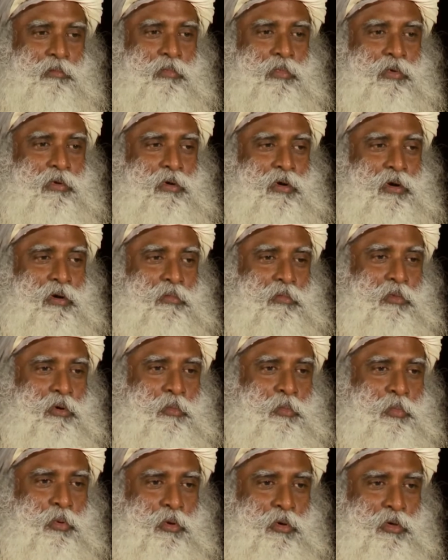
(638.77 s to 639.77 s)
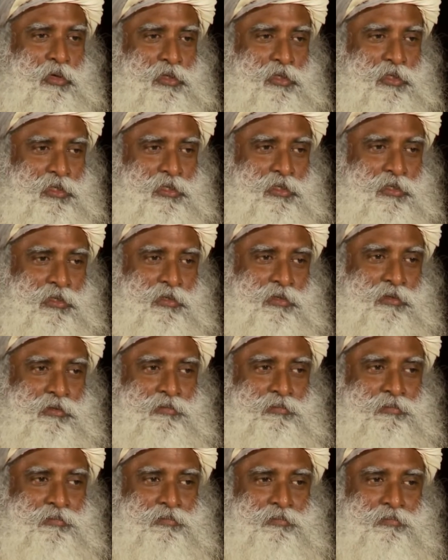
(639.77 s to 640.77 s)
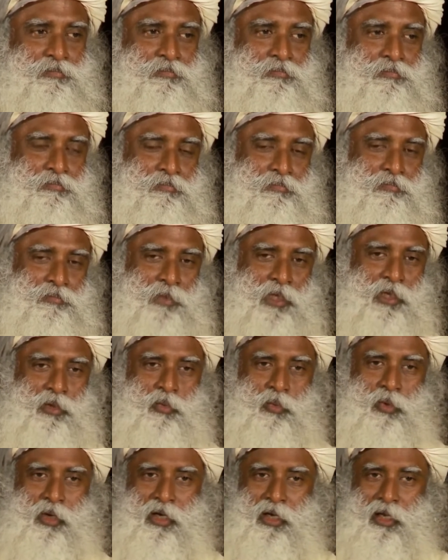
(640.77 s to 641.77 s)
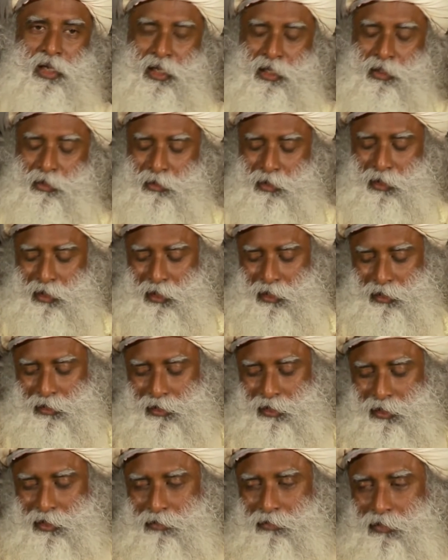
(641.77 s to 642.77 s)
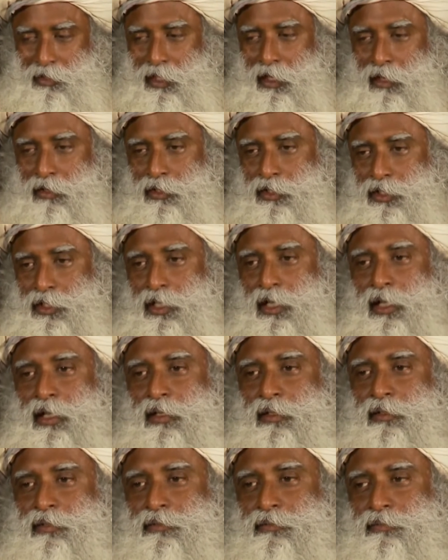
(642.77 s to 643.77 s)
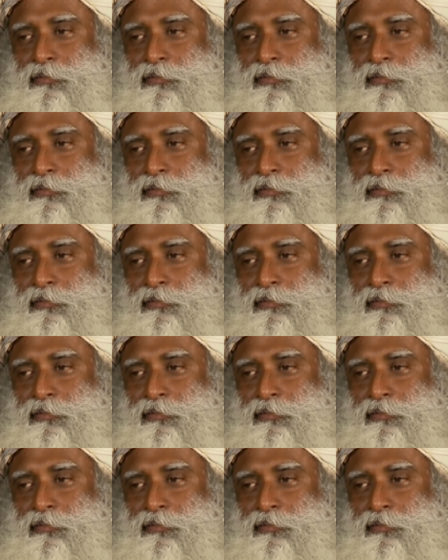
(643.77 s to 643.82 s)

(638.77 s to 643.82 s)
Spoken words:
more and more porous, that one day you can exist without a shell.